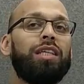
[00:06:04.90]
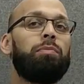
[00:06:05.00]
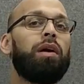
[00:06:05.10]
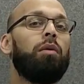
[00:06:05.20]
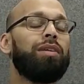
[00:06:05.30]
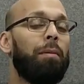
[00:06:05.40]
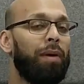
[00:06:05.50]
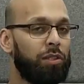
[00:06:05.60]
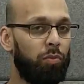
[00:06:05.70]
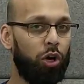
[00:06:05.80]
this becomes a
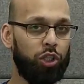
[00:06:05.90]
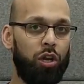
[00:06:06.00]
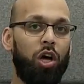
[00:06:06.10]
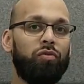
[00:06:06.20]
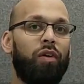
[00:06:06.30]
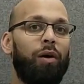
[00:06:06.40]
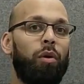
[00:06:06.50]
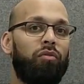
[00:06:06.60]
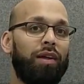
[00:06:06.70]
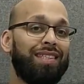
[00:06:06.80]
mixed martial arts fight
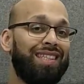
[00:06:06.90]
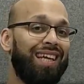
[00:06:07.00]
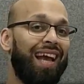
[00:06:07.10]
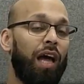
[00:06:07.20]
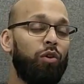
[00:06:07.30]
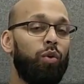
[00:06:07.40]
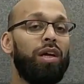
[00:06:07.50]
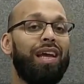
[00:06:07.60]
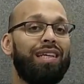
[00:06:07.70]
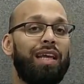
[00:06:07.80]
where Francis Ngannou
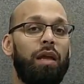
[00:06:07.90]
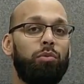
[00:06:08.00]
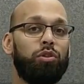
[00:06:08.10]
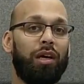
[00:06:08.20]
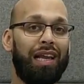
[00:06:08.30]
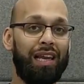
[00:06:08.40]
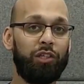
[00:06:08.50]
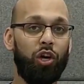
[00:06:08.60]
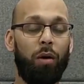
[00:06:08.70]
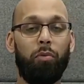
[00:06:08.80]
is able to
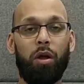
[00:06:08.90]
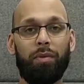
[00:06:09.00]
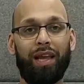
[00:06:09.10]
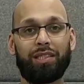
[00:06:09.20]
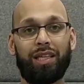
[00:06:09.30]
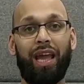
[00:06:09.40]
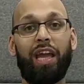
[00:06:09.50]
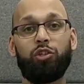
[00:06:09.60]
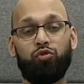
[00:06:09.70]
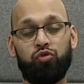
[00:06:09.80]
clinch up, put him against the
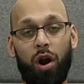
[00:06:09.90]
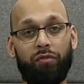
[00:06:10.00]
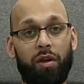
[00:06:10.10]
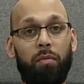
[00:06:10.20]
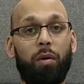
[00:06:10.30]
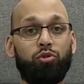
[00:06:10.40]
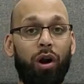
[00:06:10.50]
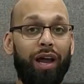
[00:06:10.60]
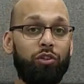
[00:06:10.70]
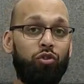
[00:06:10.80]
cage, rough him up,
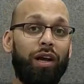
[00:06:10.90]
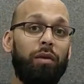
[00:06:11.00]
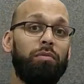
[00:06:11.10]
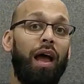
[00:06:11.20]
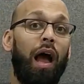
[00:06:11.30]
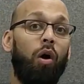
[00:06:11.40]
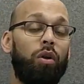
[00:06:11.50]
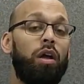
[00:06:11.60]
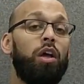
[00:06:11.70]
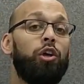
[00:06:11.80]
try and drag him
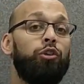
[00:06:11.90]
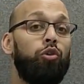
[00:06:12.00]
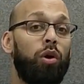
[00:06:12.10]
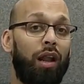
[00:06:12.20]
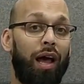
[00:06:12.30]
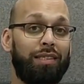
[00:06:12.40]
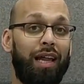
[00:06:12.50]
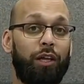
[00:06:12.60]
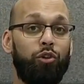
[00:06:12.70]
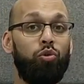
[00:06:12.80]
down,
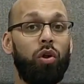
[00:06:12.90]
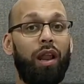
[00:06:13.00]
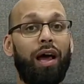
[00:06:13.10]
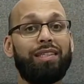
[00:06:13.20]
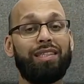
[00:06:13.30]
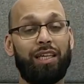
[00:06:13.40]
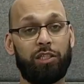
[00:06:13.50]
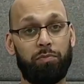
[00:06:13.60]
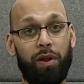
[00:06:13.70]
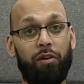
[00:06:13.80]
utilize his
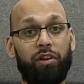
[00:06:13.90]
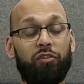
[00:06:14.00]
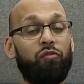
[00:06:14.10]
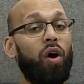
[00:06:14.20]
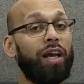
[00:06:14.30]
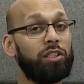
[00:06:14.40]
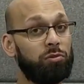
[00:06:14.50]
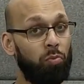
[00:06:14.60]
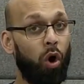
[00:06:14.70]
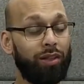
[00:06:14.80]
experience, fight
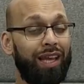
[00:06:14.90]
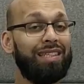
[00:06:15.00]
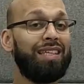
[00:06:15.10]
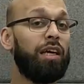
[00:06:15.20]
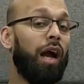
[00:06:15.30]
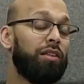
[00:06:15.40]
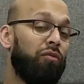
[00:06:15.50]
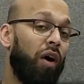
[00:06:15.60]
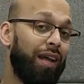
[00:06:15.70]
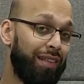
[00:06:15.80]
smart. Is he going
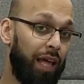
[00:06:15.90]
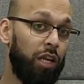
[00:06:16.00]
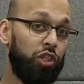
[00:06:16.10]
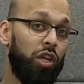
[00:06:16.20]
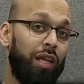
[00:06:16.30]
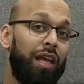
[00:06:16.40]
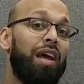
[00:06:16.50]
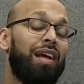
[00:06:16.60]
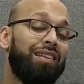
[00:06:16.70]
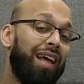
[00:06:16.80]
to fight intelligently?
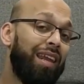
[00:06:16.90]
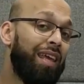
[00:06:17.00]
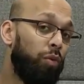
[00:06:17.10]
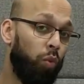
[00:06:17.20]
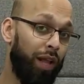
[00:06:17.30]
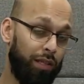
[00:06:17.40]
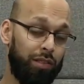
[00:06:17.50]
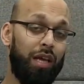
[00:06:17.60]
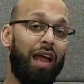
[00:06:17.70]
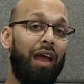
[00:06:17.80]
Then he
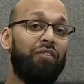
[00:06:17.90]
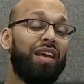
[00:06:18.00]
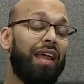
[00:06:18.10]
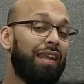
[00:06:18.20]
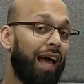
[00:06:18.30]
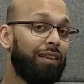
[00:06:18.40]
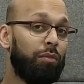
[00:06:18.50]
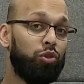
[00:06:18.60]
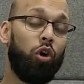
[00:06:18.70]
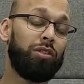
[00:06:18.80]
wins. If he can land
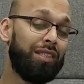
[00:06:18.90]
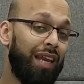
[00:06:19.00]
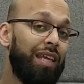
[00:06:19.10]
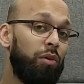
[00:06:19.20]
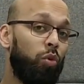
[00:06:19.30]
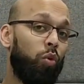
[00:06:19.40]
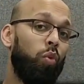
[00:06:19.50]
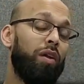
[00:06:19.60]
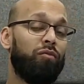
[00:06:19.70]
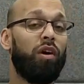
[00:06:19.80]
them shots, then he will
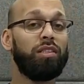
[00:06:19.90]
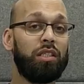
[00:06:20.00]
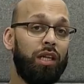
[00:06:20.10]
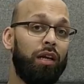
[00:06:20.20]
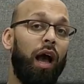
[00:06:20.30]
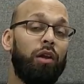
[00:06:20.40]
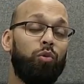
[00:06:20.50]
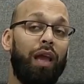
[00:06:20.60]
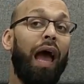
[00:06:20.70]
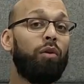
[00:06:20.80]
win. Francis
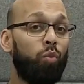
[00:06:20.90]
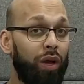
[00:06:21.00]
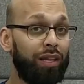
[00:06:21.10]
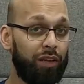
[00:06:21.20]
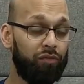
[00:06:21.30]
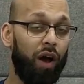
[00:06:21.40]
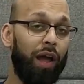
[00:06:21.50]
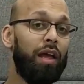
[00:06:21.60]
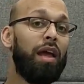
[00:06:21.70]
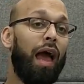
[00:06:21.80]
Ngannou can win this
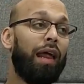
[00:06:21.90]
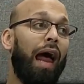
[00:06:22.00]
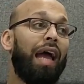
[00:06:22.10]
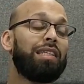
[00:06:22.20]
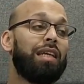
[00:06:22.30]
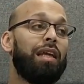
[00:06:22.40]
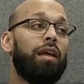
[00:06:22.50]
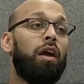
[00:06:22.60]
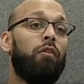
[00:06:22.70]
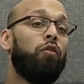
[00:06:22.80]
fight. And
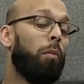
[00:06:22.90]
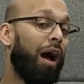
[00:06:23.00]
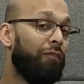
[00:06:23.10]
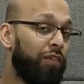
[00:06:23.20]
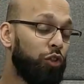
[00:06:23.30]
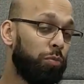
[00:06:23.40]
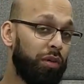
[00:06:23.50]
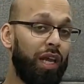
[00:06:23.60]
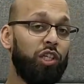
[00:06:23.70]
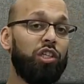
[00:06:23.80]
actually, for my official
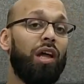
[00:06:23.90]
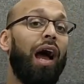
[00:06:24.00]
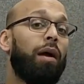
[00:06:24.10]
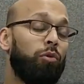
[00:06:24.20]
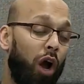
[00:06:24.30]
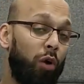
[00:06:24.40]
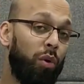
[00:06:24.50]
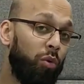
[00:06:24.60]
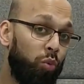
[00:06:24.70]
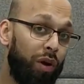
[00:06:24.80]
predictions, I am
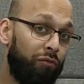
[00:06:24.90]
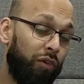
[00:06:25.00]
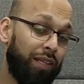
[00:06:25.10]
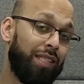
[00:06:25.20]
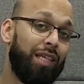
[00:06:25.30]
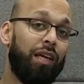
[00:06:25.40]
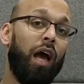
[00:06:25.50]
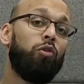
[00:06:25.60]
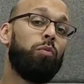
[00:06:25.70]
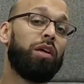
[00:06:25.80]
going with Francis
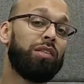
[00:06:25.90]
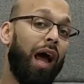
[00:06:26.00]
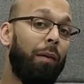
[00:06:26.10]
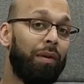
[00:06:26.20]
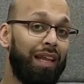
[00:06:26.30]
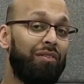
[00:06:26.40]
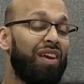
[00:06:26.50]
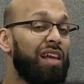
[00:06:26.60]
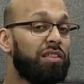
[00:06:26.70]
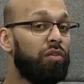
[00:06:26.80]
Ngannou because I believe
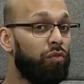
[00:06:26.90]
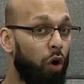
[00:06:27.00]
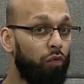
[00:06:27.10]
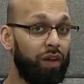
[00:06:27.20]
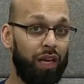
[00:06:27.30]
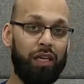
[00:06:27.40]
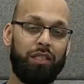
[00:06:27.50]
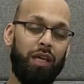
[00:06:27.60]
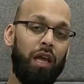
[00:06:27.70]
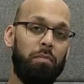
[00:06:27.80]
he is evolving in
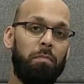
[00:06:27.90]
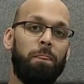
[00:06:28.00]
his game.